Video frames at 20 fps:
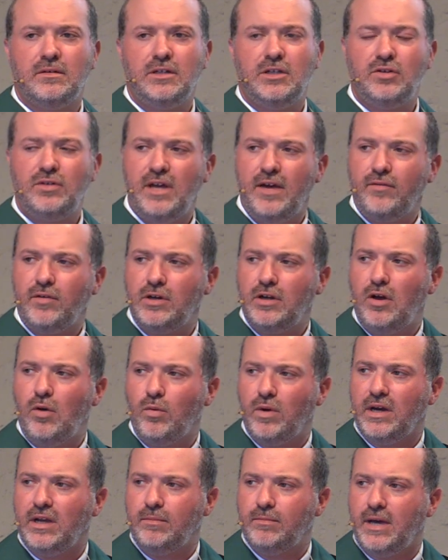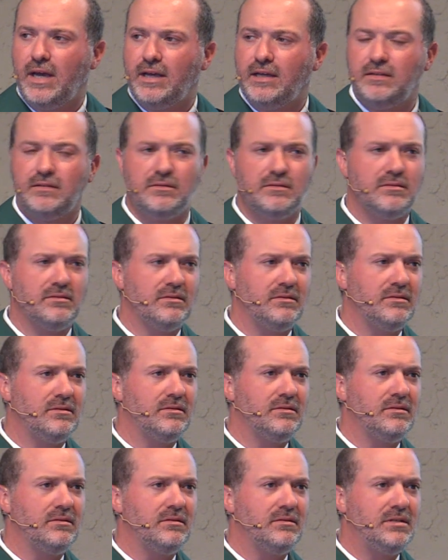you never know where he might
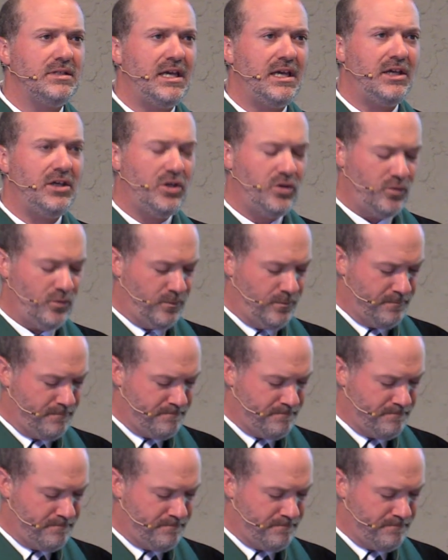take you.